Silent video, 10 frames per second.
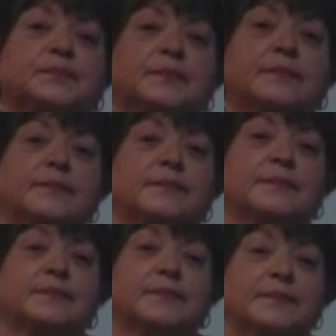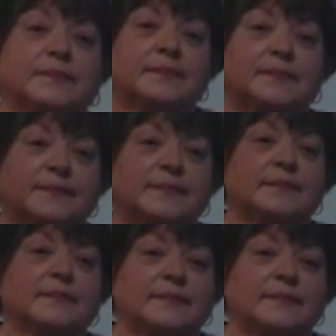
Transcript: No one is speaking in this clip.